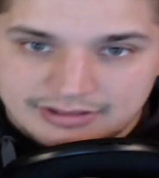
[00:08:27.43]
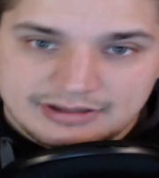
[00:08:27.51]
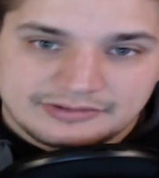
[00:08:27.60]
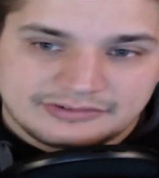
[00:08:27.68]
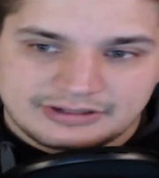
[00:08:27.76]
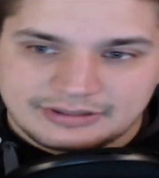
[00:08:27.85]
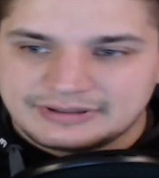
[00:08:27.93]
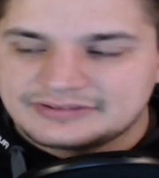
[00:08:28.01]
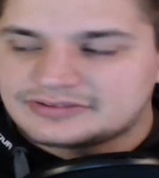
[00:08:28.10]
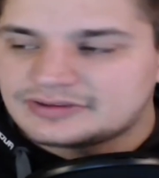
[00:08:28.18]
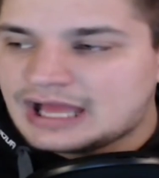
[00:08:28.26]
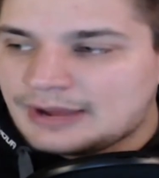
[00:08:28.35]
So
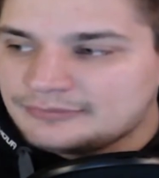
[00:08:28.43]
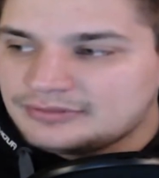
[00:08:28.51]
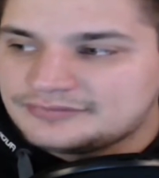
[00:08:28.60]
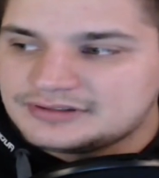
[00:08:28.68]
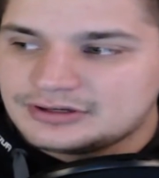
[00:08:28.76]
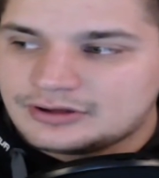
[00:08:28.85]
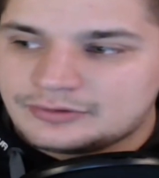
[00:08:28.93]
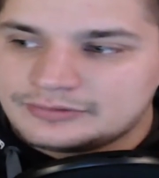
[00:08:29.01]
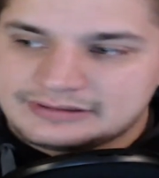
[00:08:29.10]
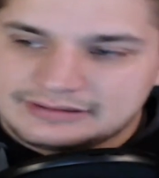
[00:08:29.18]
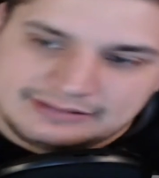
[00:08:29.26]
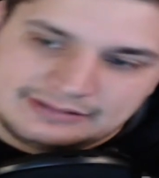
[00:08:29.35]
anyways, I would love to know
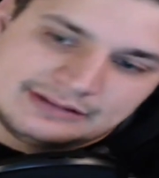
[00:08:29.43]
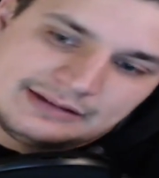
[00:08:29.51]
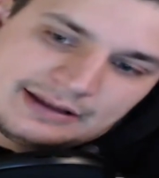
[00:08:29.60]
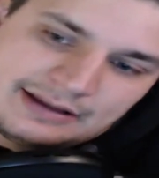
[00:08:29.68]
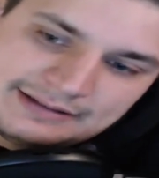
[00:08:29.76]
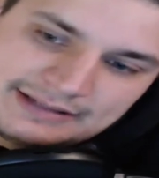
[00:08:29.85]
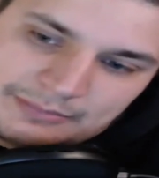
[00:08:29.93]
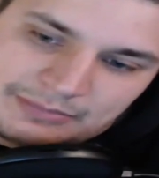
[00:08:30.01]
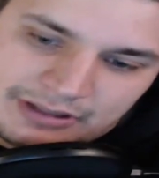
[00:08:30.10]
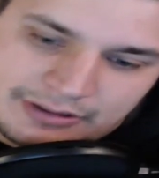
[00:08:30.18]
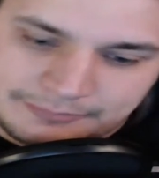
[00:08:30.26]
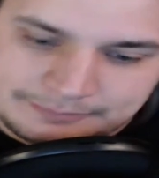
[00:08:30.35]
down below